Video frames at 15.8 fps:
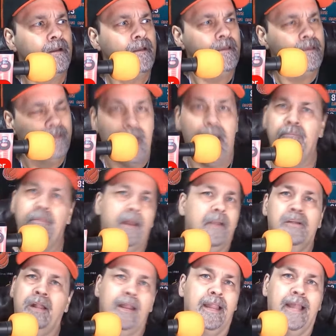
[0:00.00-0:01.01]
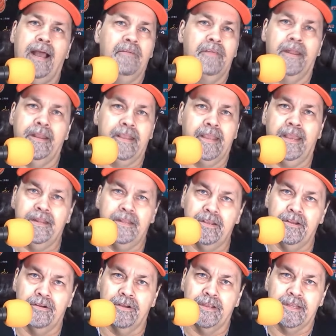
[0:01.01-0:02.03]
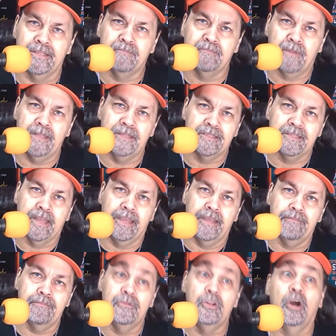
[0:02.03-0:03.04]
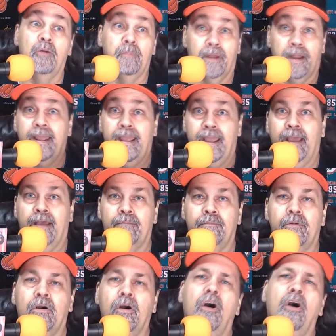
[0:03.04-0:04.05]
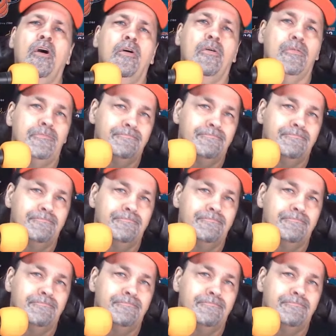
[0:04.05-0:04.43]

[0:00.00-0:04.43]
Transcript: yeah, I'm not going to allow that again here against Penn State. No, but I am. Oh.